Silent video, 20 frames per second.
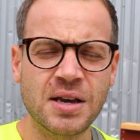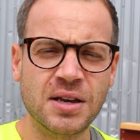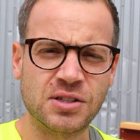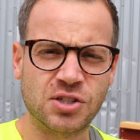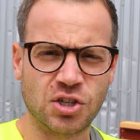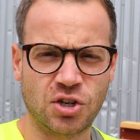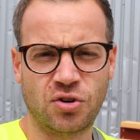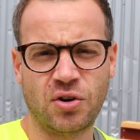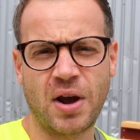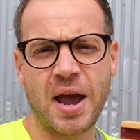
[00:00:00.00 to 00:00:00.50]
to
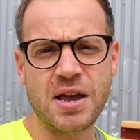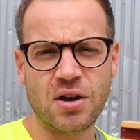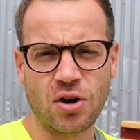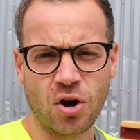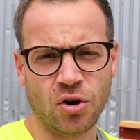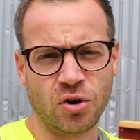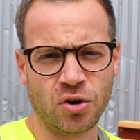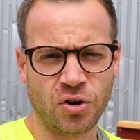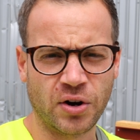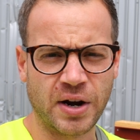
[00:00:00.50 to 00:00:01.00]
create
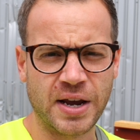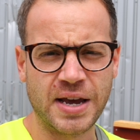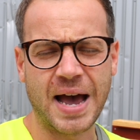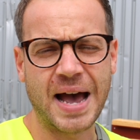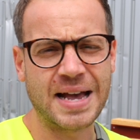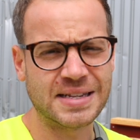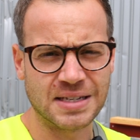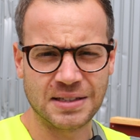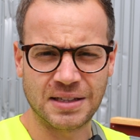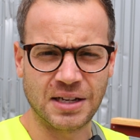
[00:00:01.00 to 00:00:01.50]
concrete
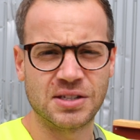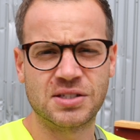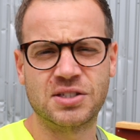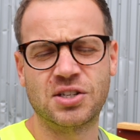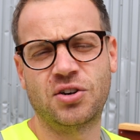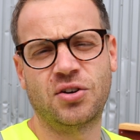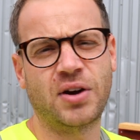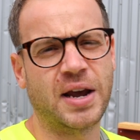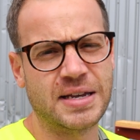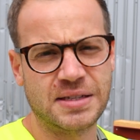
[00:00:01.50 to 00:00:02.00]
as it does to
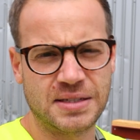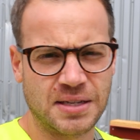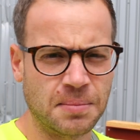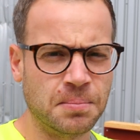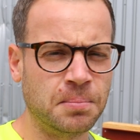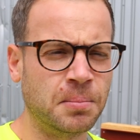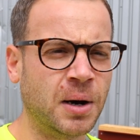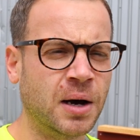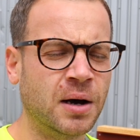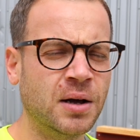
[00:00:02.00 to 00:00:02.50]
create
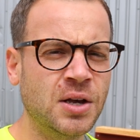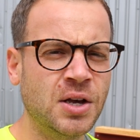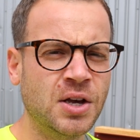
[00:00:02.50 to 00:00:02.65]
timber.